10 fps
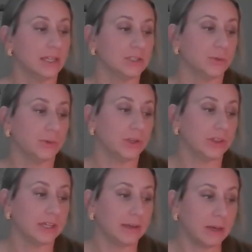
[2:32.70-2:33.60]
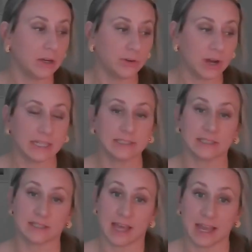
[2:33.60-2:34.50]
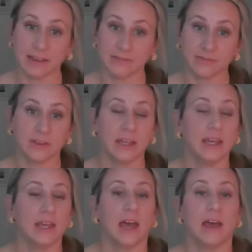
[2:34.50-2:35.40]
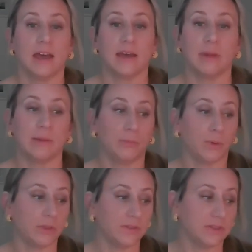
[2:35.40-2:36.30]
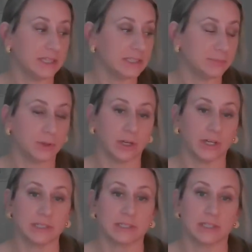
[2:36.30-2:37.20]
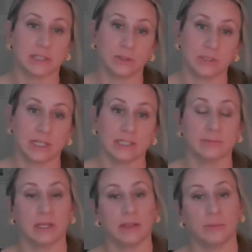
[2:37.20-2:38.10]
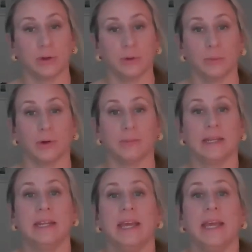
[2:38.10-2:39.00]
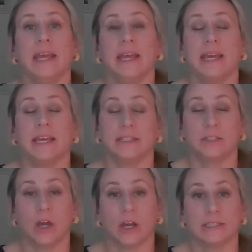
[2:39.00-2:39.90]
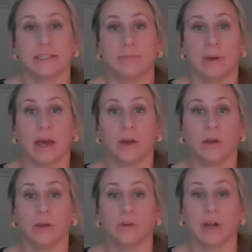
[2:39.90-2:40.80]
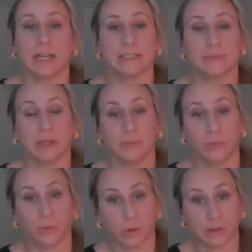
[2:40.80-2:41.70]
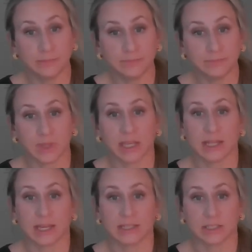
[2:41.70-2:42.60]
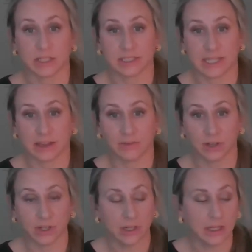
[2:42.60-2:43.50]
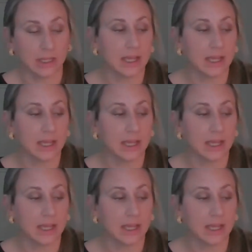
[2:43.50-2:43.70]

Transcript: So when you think about Christ's life um, in both of these books, the New Testament and the Book of Mormon, it talks about Christ being born and that he's our Savior.